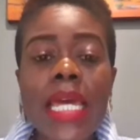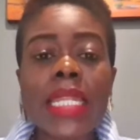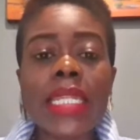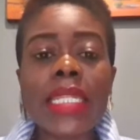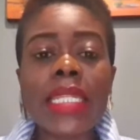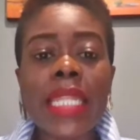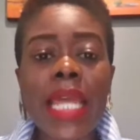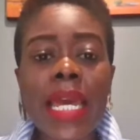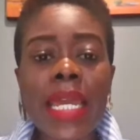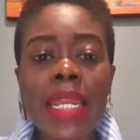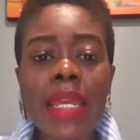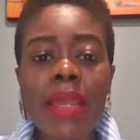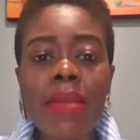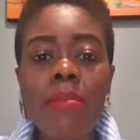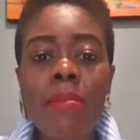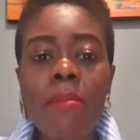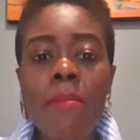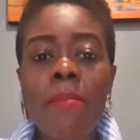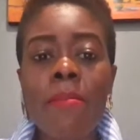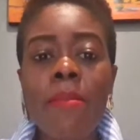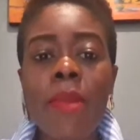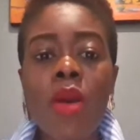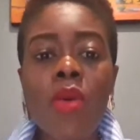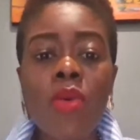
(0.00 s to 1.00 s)
Let it
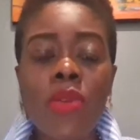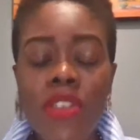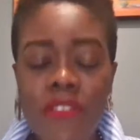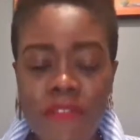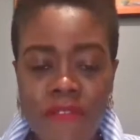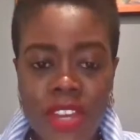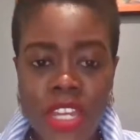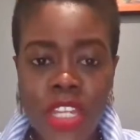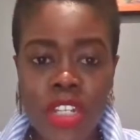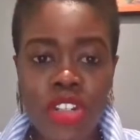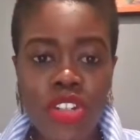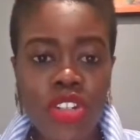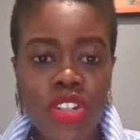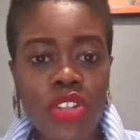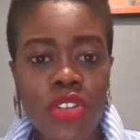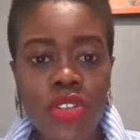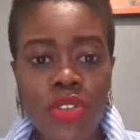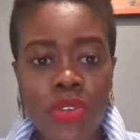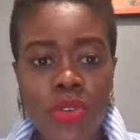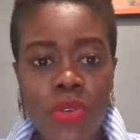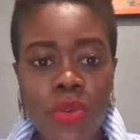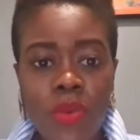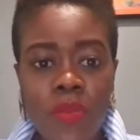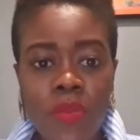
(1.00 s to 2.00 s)
motivate
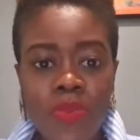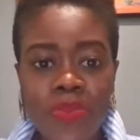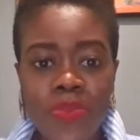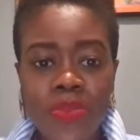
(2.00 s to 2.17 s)
you